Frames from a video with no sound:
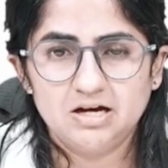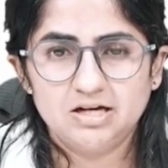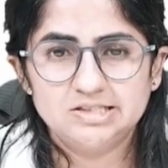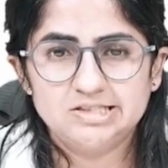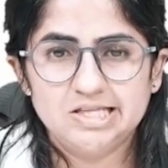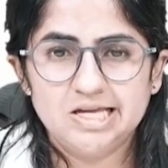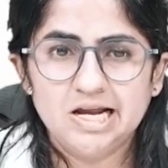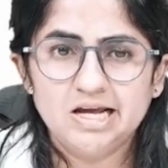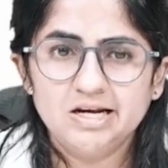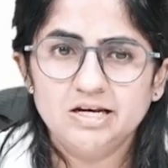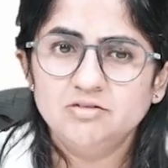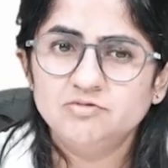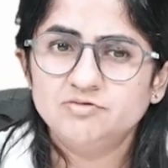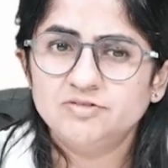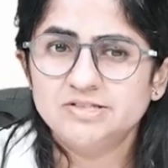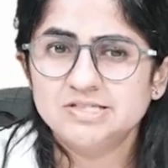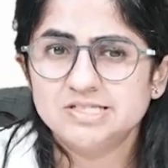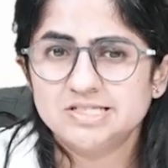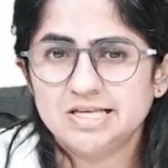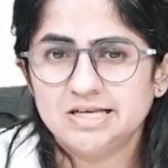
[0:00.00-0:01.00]
There are
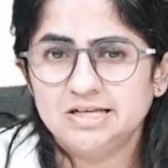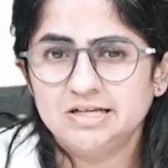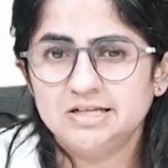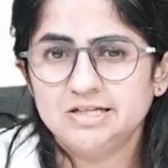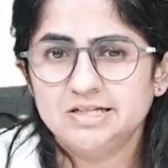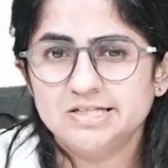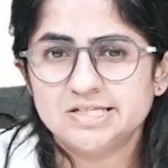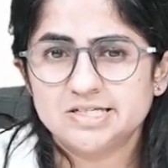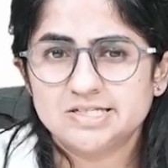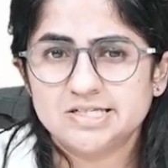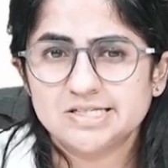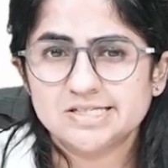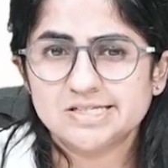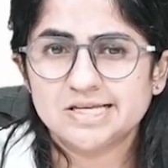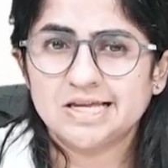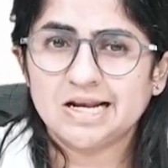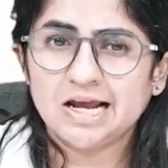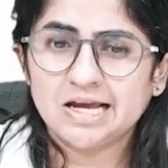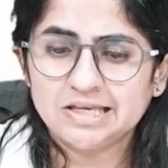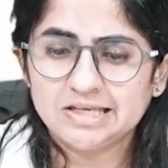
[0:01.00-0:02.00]
infant signals such as
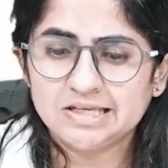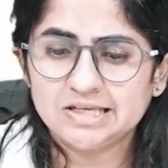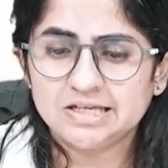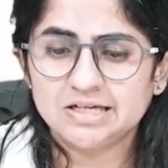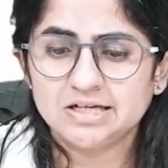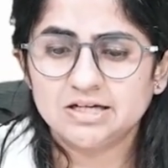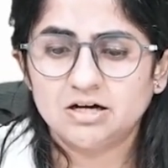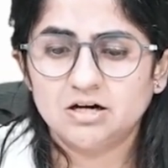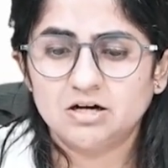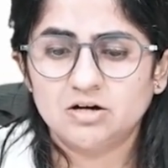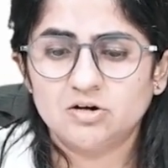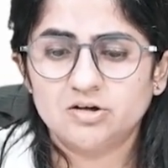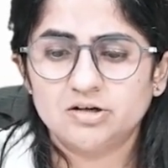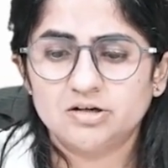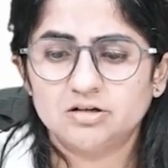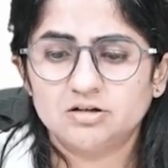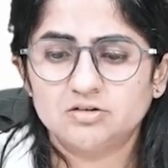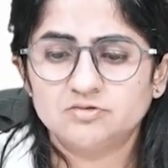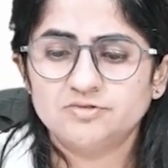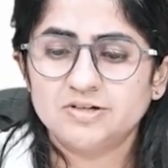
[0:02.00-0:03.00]
crying
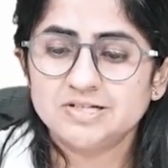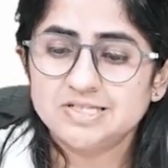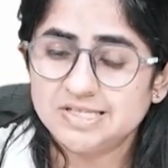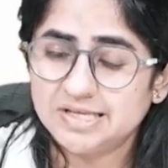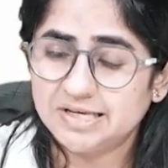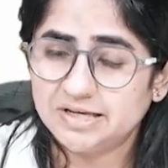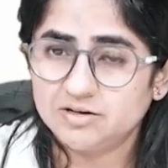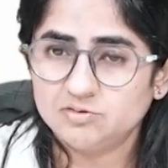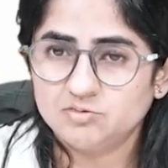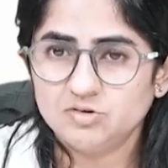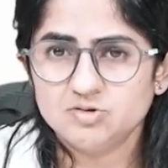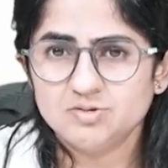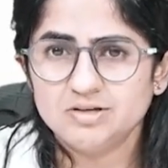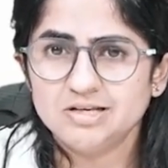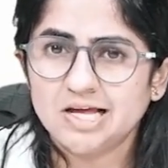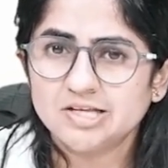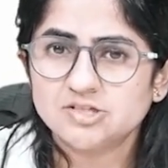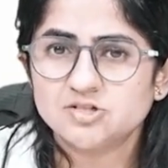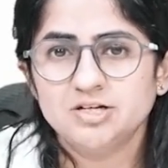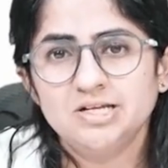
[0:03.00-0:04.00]
or fussing, which will
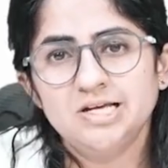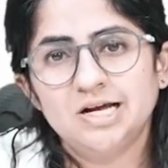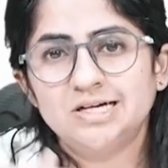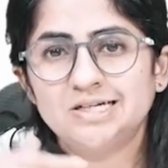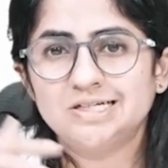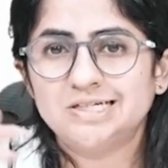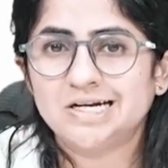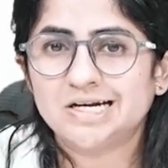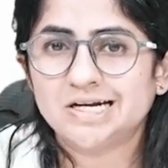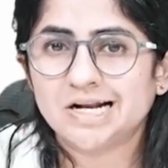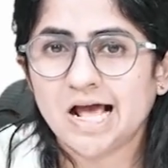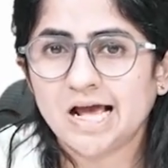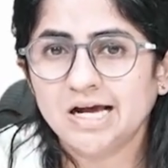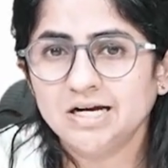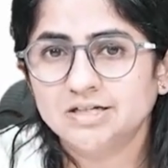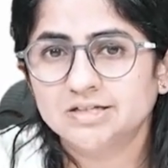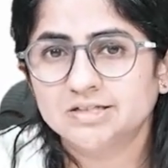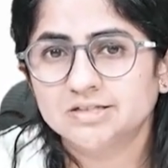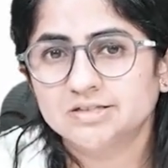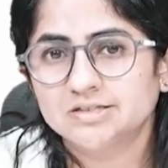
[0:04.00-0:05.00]
naturally
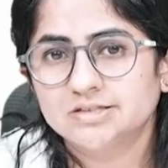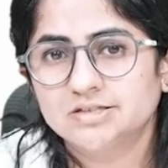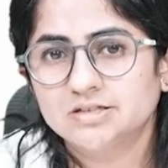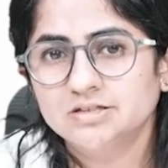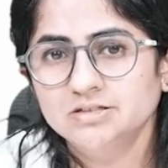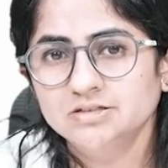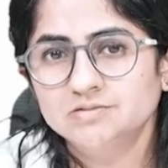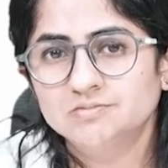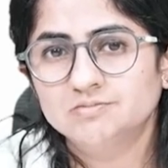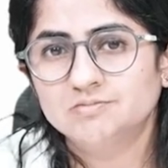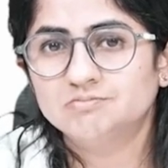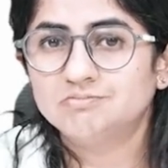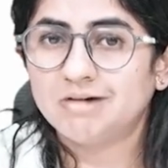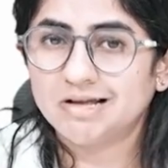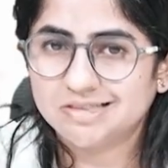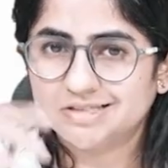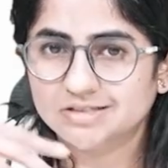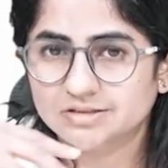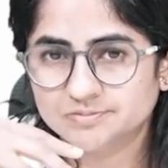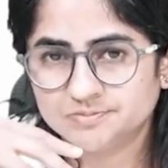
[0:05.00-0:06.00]
attract the
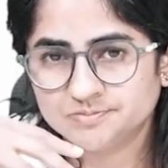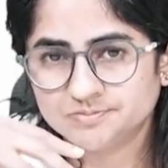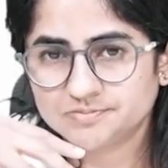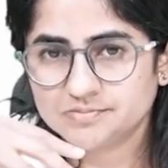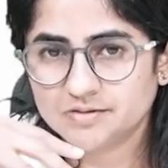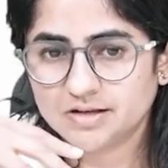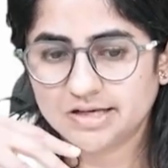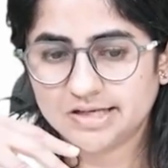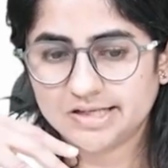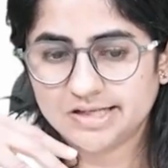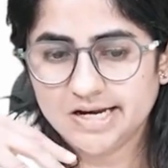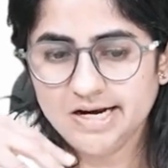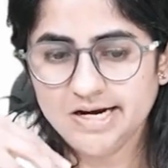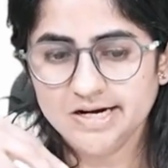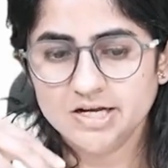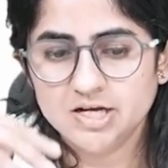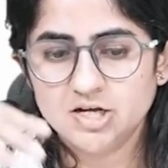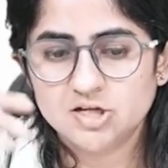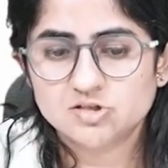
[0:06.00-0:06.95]
mother, right?